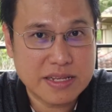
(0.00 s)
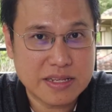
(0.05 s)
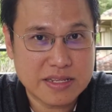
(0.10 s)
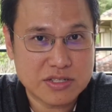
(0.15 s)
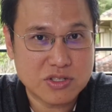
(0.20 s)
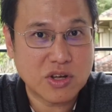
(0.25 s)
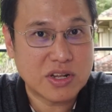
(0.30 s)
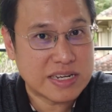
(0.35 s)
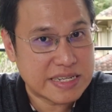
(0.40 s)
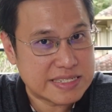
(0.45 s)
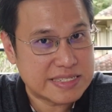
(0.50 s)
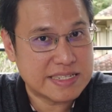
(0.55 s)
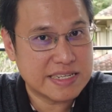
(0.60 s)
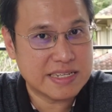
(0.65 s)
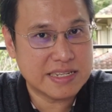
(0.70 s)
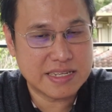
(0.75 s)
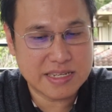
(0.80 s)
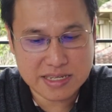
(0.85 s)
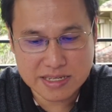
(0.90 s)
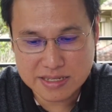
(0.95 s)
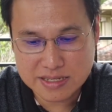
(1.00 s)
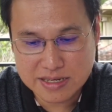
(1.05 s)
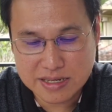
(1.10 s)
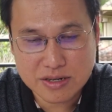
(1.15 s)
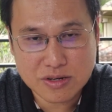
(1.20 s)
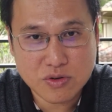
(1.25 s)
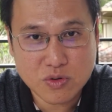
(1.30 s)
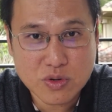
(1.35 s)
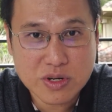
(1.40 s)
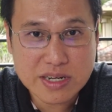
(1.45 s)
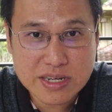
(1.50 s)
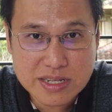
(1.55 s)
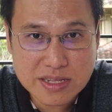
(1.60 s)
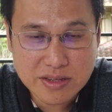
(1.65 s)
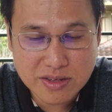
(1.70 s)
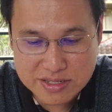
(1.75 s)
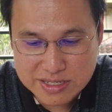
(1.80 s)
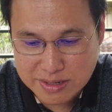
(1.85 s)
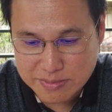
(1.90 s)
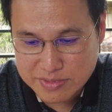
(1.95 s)
it's not listed in the
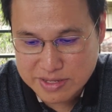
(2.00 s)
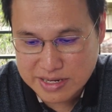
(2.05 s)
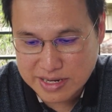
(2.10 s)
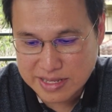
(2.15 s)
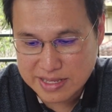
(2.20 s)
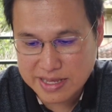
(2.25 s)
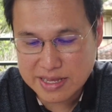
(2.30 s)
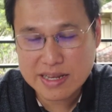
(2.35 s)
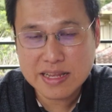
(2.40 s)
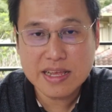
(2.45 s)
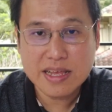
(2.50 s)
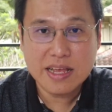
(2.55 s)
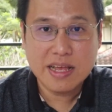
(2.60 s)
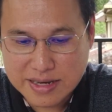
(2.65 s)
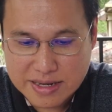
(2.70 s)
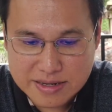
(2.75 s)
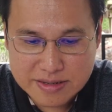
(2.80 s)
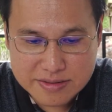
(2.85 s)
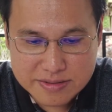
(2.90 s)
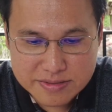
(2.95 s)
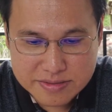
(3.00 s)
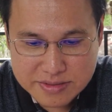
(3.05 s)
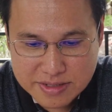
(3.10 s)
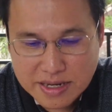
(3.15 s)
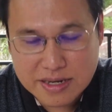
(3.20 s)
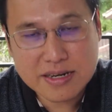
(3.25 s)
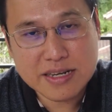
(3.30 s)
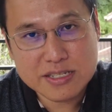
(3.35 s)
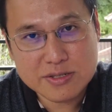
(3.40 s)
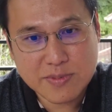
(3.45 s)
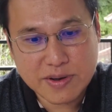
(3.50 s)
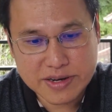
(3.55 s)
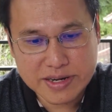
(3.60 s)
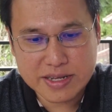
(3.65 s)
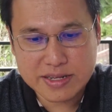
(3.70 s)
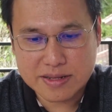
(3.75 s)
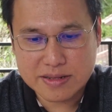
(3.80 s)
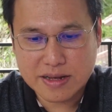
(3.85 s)
Google or something like that. Then yeah, that's about it.